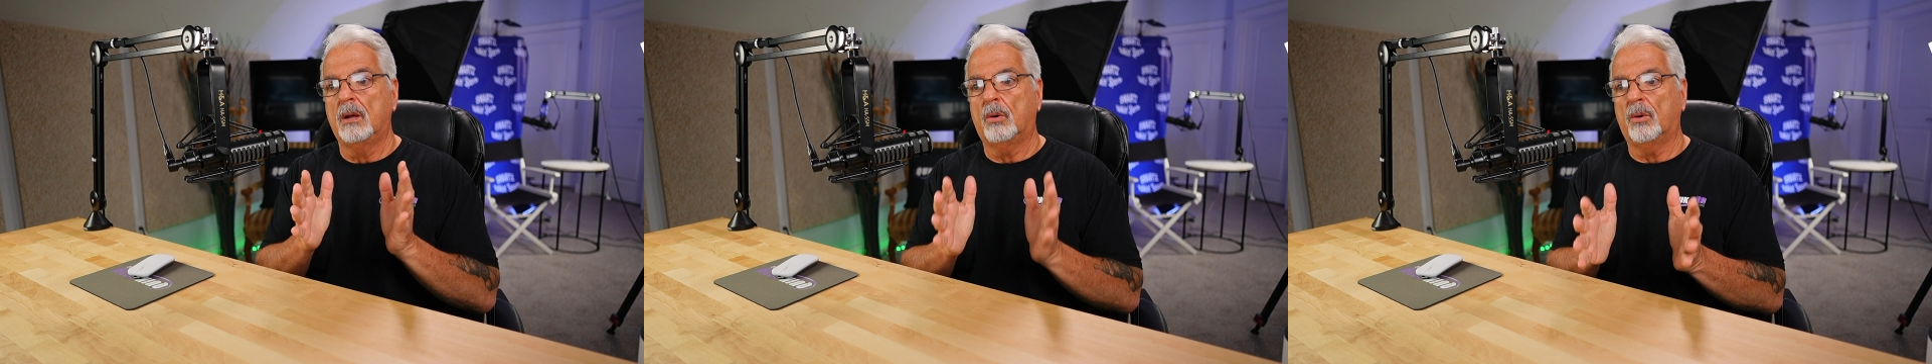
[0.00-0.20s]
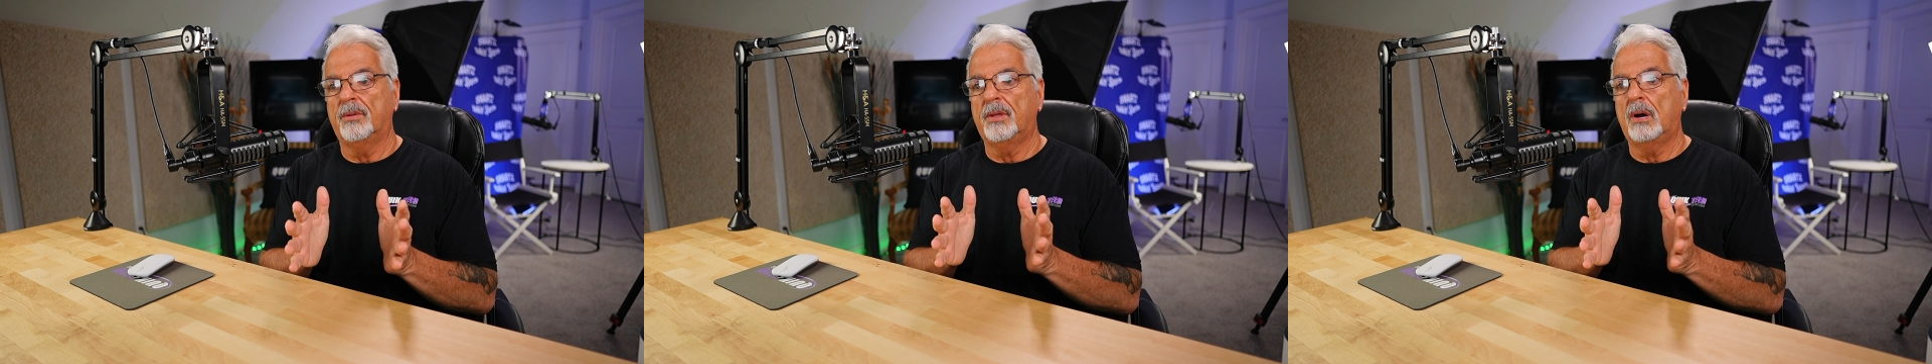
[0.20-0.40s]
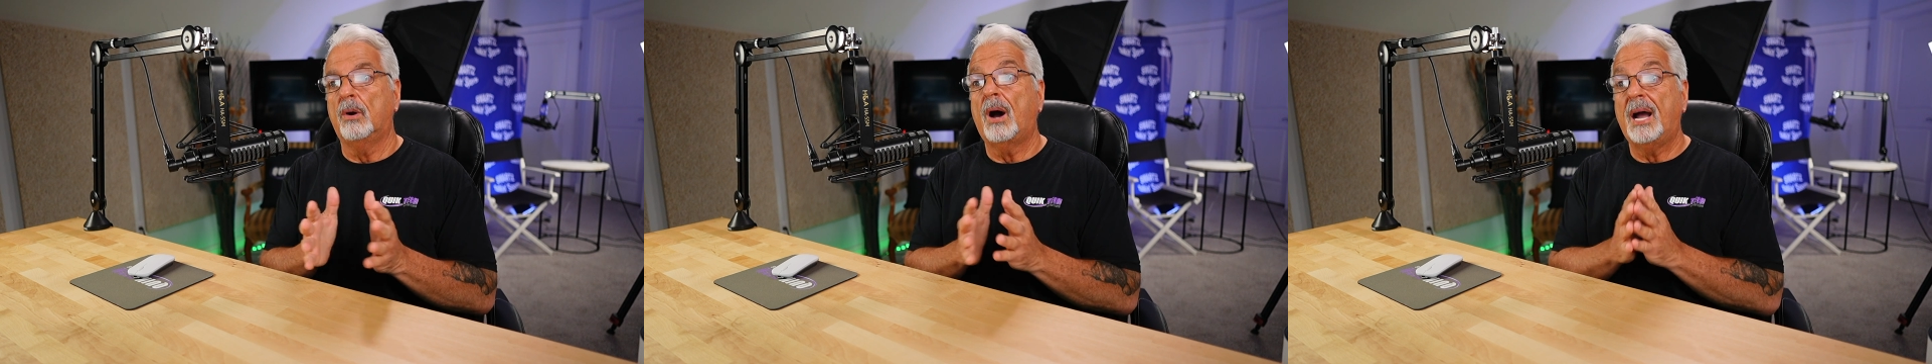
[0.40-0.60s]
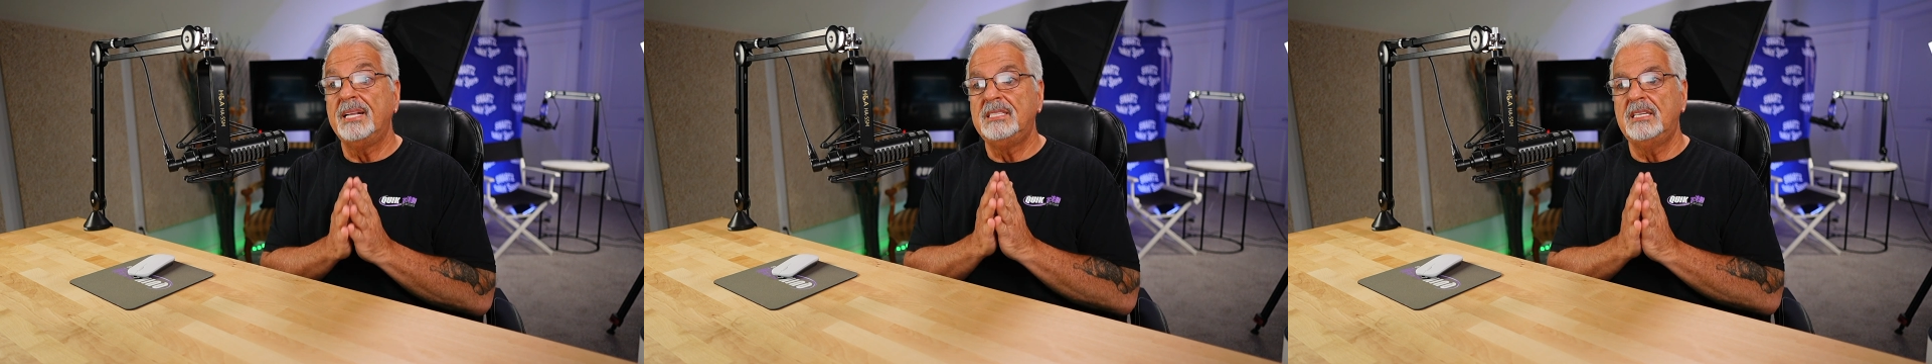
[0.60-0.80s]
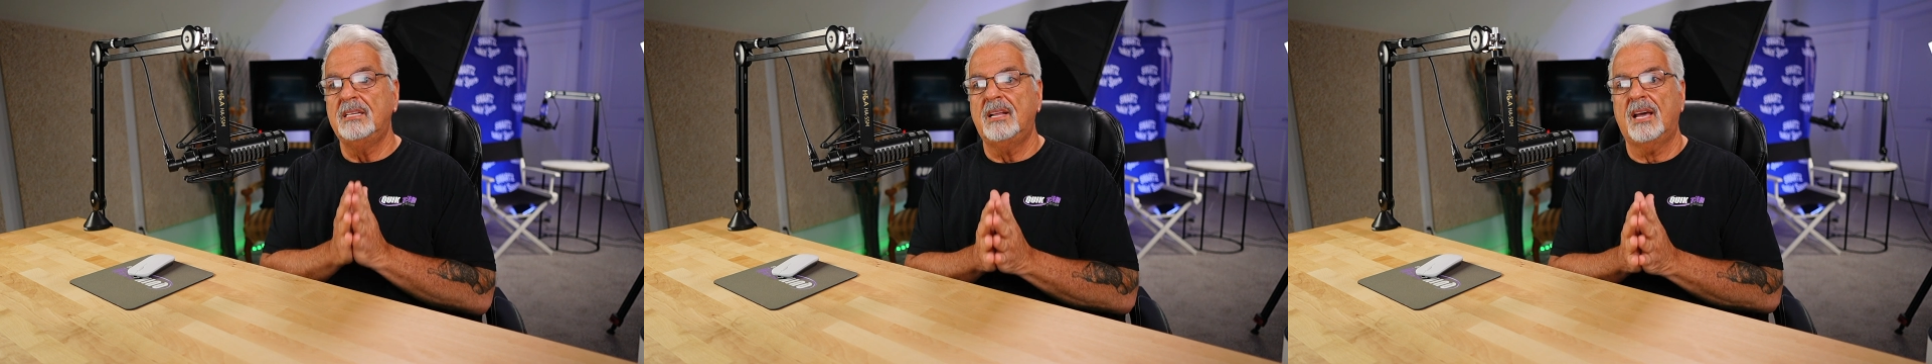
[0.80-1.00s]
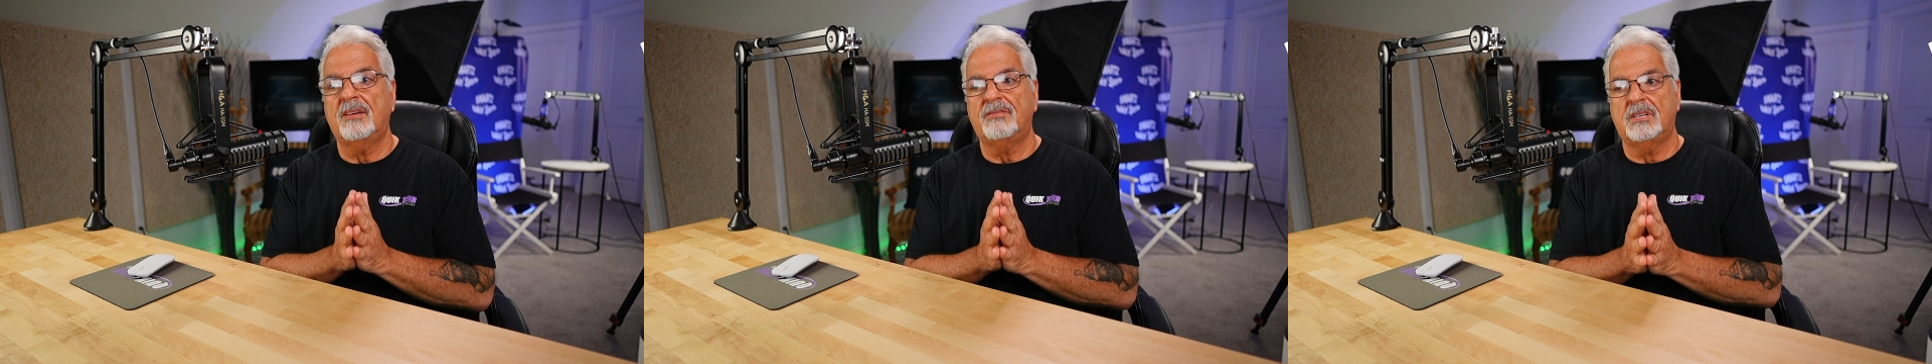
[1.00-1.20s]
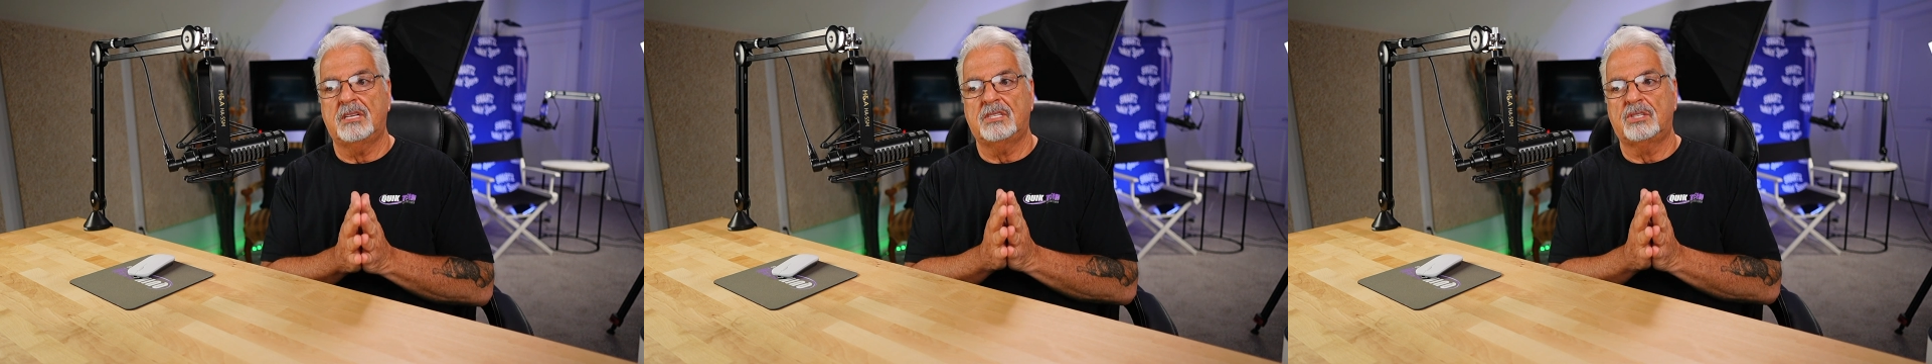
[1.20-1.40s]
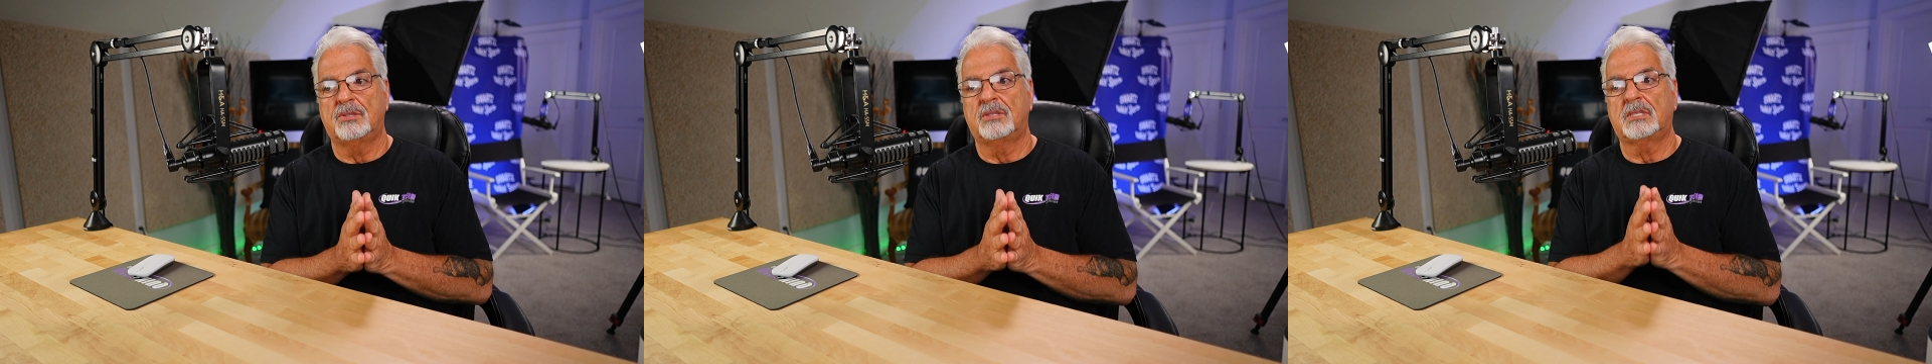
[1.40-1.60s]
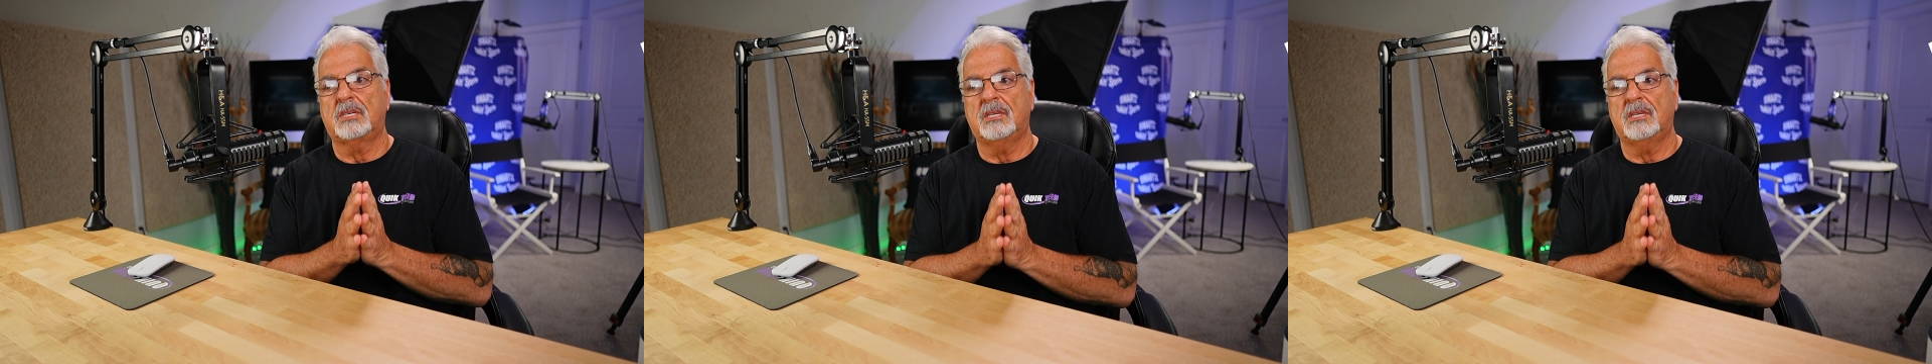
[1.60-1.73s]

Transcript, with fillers: although I did have issues